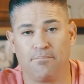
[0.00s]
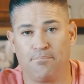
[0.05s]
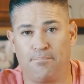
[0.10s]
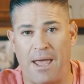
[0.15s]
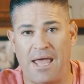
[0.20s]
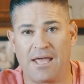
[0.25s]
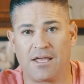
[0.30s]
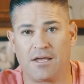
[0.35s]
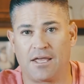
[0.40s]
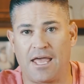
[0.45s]

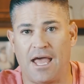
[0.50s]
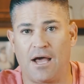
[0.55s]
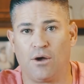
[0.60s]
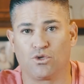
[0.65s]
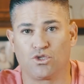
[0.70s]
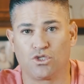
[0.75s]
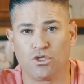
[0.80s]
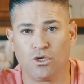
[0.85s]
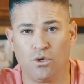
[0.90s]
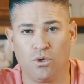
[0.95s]
Bank
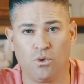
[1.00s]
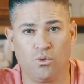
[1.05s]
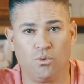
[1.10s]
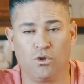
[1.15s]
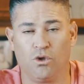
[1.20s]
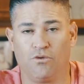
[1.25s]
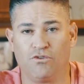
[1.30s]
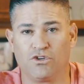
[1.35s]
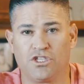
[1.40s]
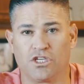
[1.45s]
accounts
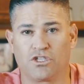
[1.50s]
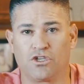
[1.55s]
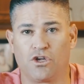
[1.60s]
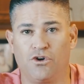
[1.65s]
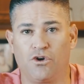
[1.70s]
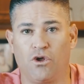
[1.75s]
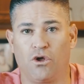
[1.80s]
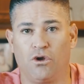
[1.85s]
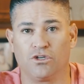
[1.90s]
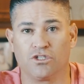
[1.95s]
with over
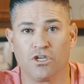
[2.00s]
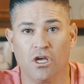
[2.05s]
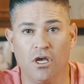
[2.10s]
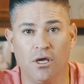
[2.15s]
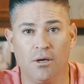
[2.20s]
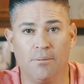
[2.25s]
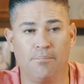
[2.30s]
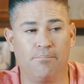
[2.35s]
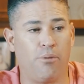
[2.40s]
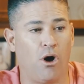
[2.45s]
$600.
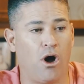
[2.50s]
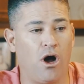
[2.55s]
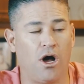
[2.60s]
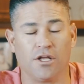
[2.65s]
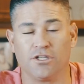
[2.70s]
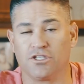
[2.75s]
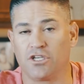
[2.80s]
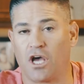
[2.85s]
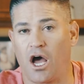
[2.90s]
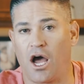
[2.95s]

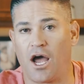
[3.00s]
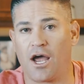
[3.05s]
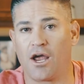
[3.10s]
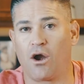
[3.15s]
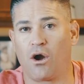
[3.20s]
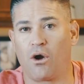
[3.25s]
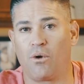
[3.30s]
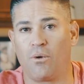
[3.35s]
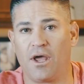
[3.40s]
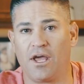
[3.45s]
Bonds,
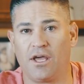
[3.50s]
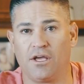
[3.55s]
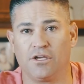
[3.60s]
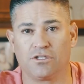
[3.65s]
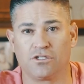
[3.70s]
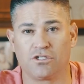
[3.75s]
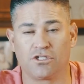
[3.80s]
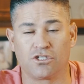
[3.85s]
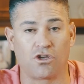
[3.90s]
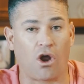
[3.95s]

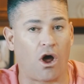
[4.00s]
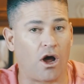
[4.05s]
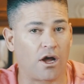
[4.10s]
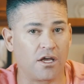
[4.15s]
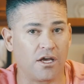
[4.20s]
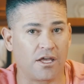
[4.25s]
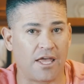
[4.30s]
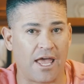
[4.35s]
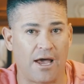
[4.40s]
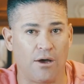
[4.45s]
IRAs, stock
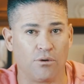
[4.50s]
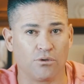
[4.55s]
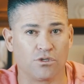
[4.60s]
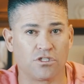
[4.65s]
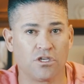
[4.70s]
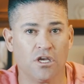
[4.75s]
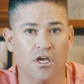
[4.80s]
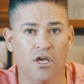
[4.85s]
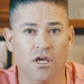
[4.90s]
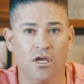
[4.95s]

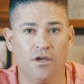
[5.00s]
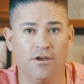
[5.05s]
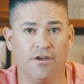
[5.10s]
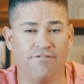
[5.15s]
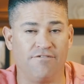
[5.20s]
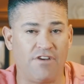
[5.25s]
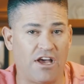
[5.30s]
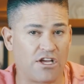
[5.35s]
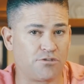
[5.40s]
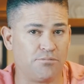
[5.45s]
accounts,
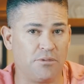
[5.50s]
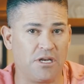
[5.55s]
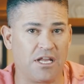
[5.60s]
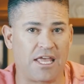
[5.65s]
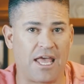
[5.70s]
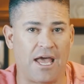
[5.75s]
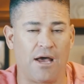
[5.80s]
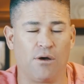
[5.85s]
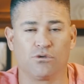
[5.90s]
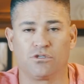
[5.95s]
investment
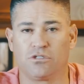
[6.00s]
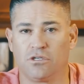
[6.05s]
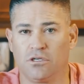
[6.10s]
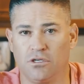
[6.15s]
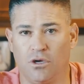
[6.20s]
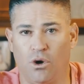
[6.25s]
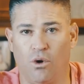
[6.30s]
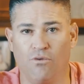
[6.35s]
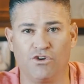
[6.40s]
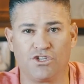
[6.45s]
accounts,
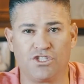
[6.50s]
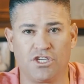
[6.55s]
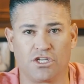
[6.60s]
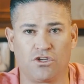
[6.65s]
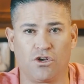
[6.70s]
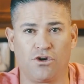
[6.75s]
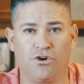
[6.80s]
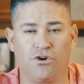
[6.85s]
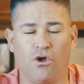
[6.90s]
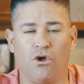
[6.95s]
over
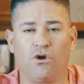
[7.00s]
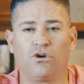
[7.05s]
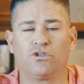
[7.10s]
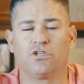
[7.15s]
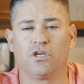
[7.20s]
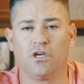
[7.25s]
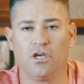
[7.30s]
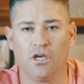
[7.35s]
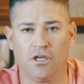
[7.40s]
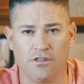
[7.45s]

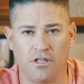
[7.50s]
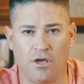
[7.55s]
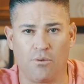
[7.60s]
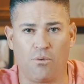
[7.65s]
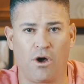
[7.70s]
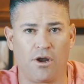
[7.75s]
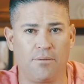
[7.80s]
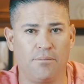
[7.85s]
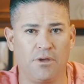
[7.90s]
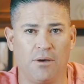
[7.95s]
$600. They
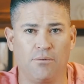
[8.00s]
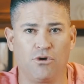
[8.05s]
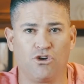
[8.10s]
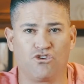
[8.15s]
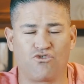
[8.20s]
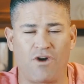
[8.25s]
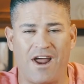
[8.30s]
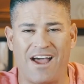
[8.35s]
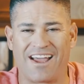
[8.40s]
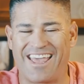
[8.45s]
want to be able to
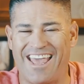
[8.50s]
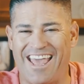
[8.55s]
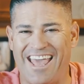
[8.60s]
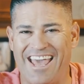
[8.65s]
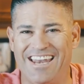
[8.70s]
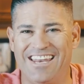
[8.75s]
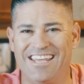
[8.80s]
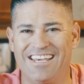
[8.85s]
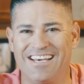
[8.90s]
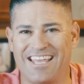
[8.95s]
track
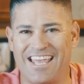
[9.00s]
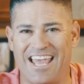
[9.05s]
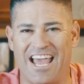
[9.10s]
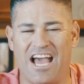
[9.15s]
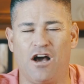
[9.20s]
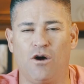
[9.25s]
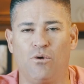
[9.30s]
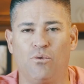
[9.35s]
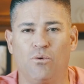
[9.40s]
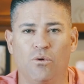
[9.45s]
any
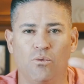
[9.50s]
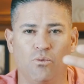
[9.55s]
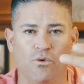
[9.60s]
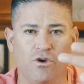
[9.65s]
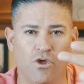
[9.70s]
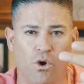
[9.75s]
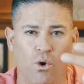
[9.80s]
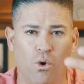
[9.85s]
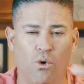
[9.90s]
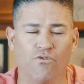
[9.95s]
account
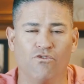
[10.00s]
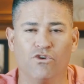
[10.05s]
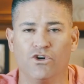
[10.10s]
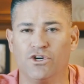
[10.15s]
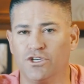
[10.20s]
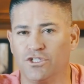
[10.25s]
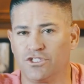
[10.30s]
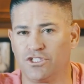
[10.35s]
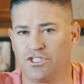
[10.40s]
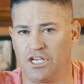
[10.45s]
with
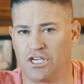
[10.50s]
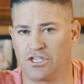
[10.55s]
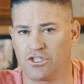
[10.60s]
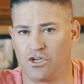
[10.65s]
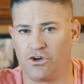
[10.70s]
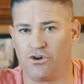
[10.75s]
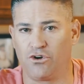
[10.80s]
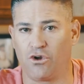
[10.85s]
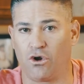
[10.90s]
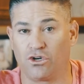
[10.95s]
over
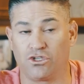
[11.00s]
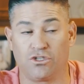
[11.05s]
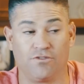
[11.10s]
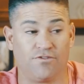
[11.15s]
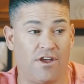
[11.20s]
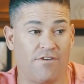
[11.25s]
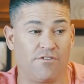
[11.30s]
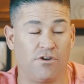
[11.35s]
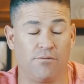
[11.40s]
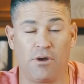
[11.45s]
$600. So
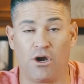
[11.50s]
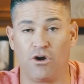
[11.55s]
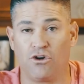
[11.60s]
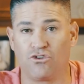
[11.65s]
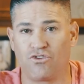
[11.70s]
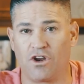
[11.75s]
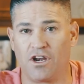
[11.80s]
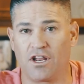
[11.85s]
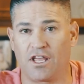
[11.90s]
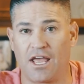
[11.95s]
if you have an
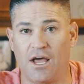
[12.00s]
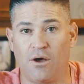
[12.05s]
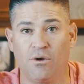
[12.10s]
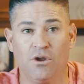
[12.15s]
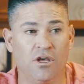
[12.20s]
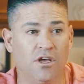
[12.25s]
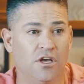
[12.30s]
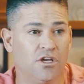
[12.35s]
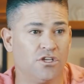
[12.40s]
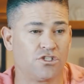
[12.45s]
Ameritrade account,
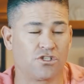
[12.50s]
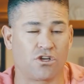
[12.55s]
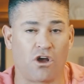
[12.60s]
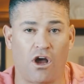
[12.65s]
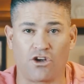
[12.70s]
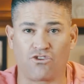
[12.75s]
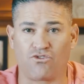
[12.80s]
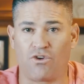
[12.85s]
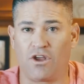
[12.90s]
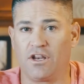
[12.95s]

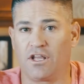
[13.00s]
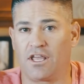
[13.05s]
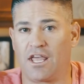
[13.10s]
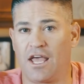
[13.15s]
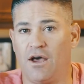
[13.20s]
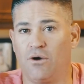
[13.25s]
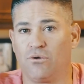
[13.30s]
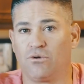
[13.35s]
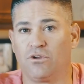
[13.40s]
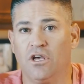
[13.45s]
Scottrade
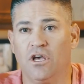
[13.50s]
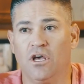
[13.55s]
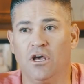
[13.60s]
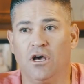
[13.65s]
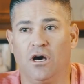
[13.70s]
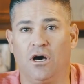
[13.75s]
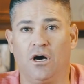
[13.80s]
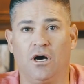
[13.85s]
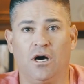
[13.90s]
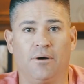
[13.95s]
account,
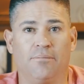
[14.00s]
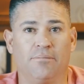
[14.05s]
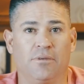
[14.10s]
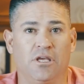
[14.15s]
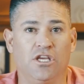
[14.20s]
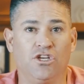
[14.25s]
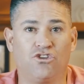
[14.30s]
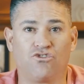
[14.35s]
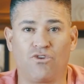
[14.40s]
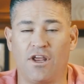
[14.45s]
um,
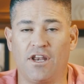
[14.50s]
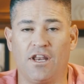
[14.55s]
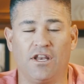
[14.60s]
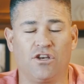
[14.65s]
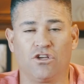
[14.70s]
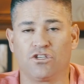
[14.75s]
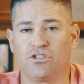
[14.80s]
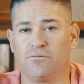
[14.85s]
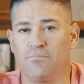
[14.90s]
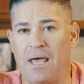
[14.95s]
E-Trade,
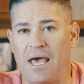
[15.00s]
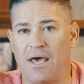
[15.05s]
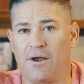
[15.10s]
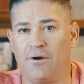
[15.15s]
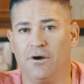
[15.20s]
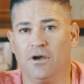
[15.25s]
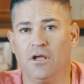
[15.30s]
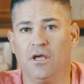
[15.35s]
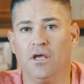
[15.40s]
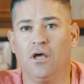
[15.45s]
doesn't
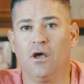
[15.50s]
matter.